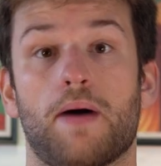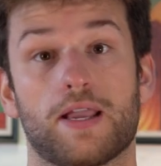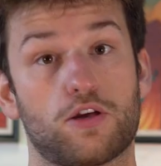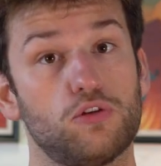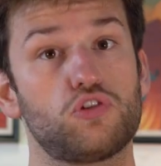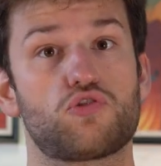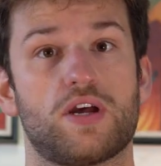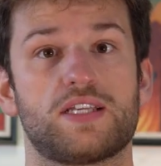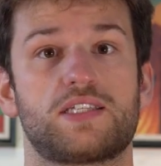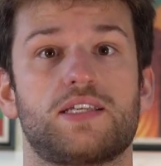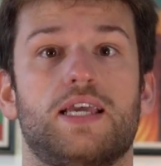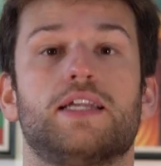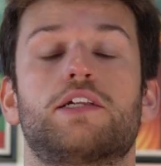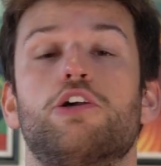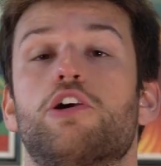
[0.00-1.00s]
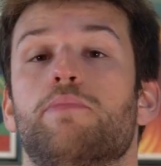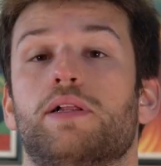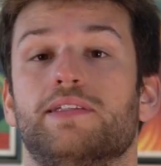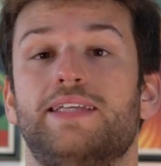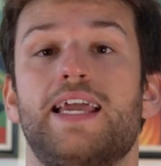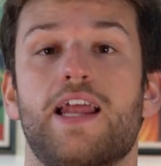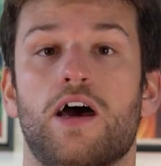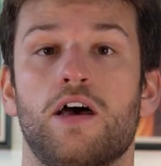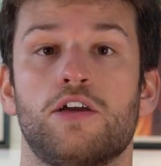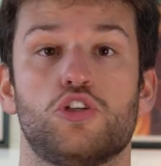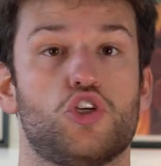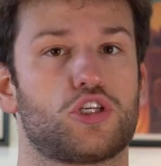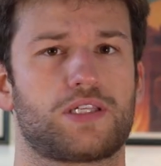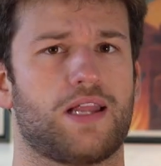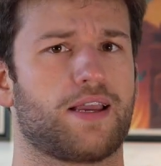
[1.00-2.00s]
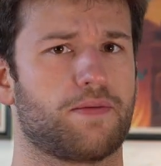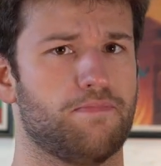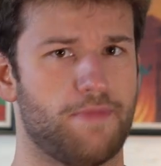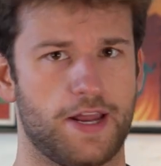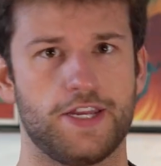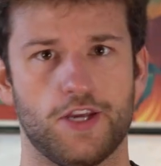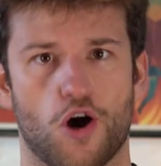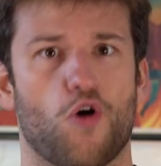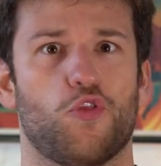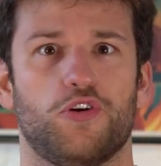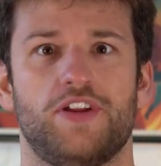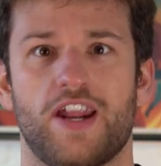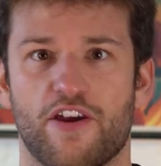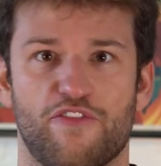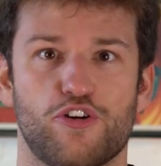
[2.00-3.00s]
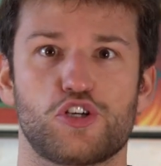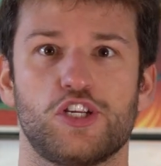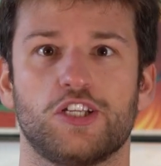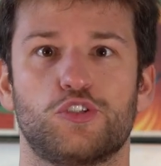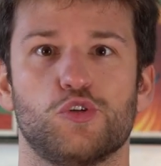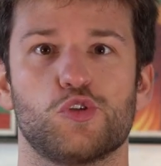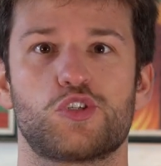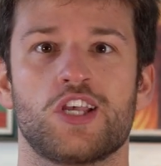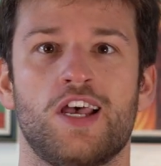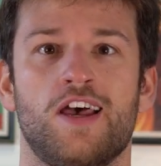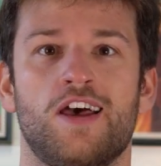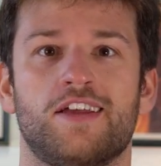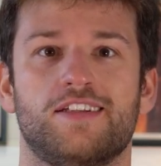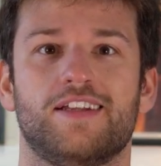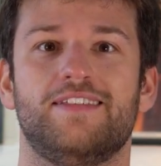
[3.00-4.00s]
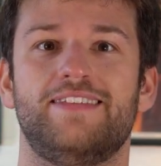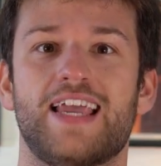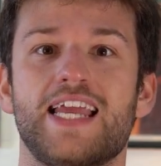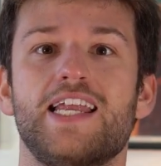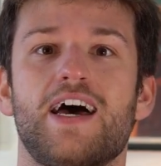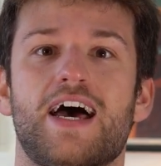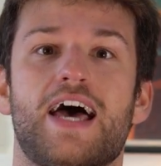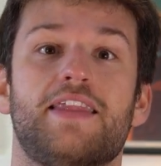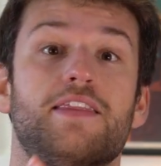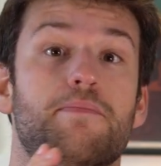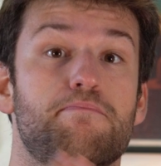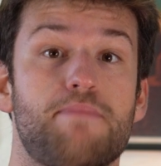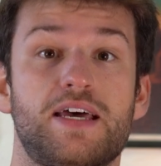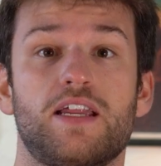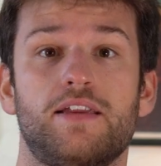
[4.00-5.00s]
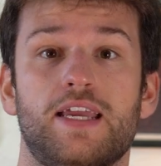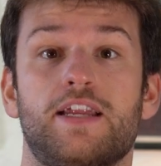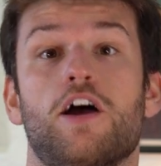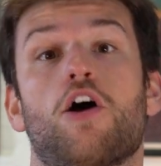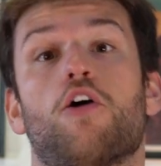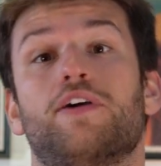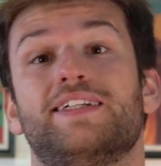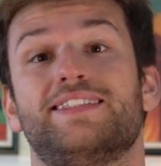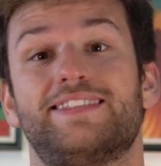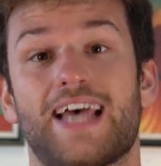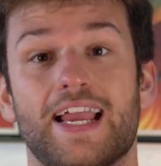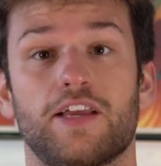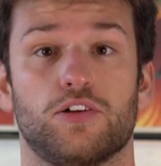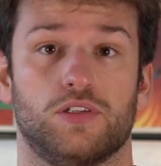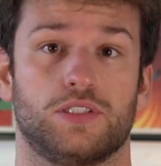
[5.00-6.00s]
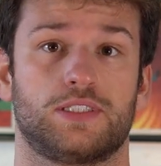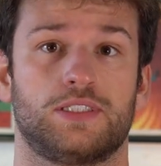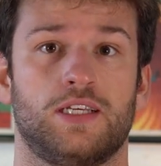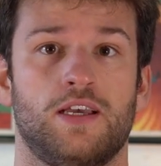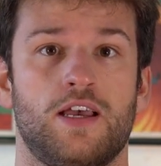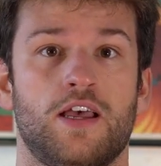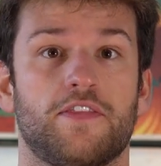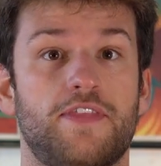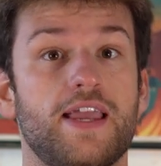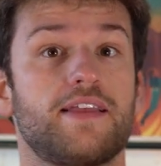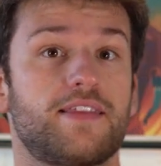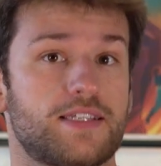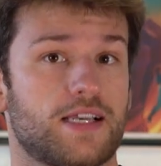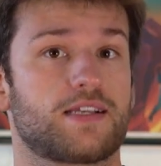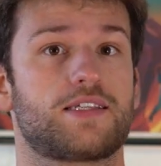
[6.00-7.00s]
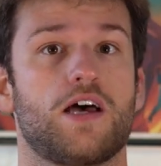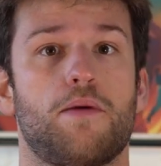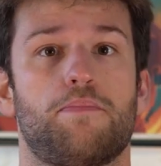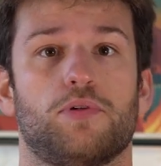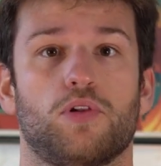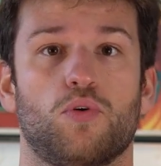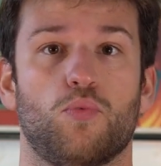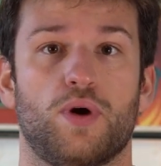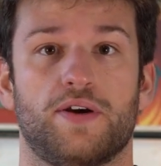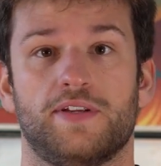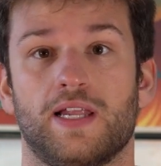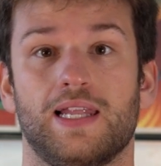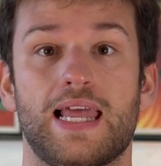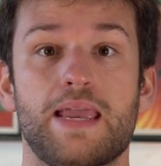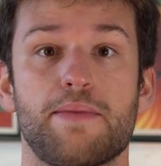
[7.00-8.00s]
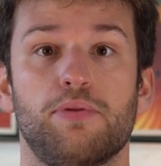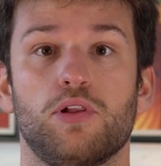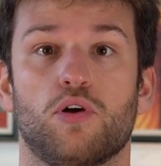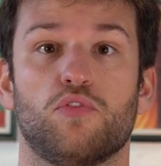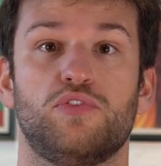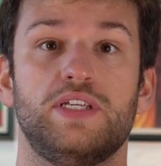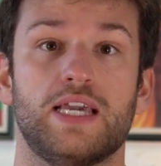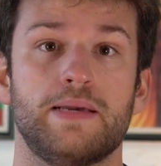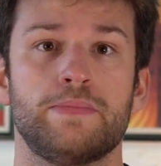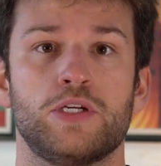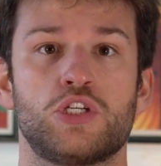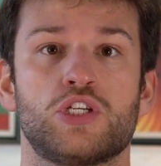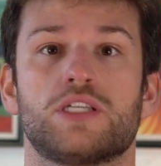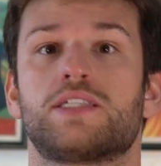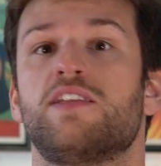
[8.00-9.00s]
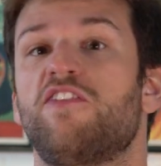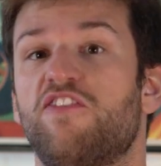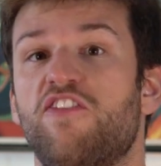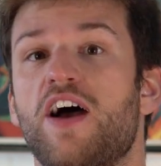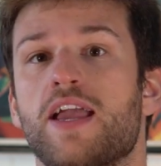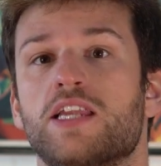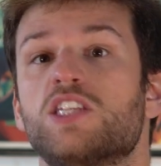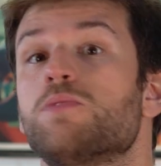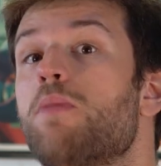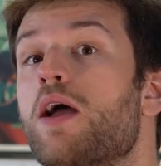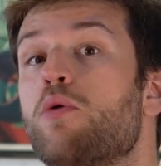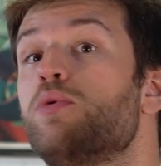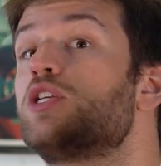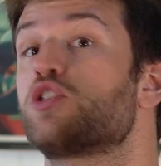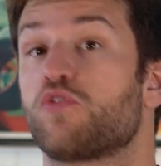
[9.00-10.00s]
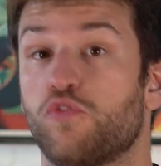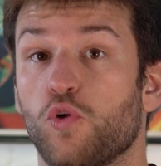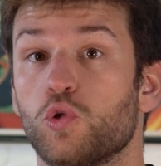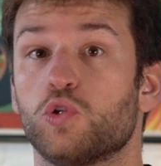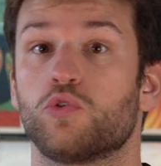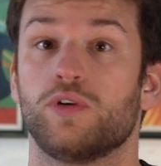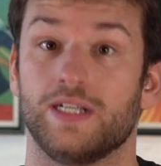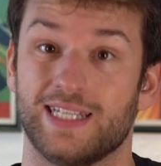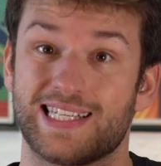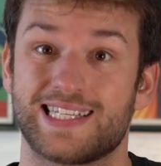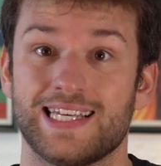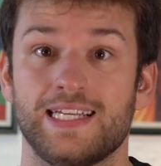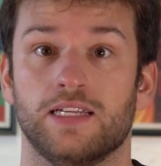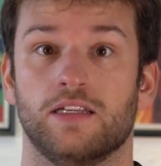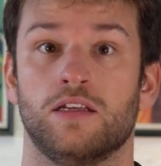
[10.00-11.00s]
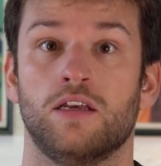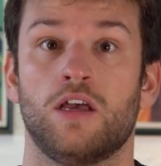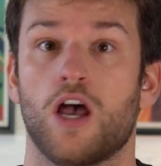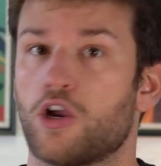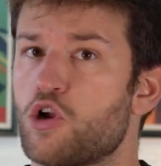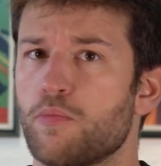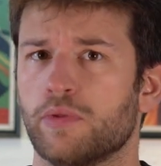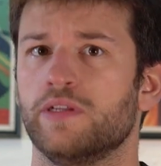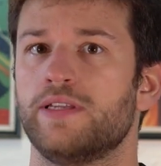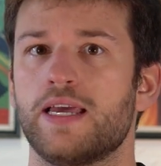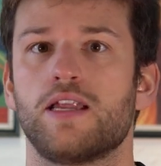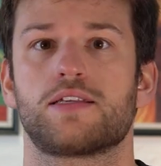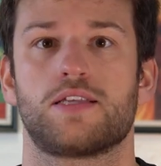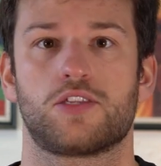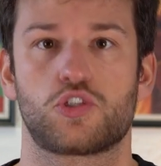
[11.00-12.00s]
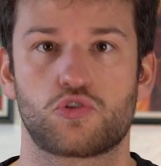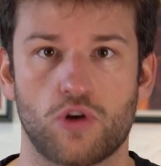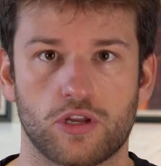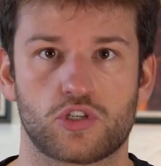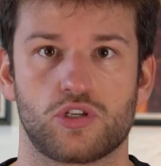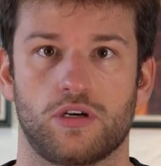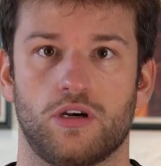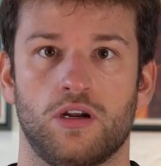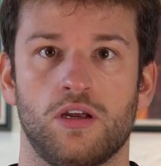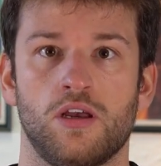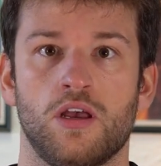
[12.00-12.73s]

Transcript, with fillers: By contrast, in ClearML Data, just like many other data versioning tools, the data and the metadata are entangled. Take this example, where the label of the image is defined by which folder it is in, a common dataset structure.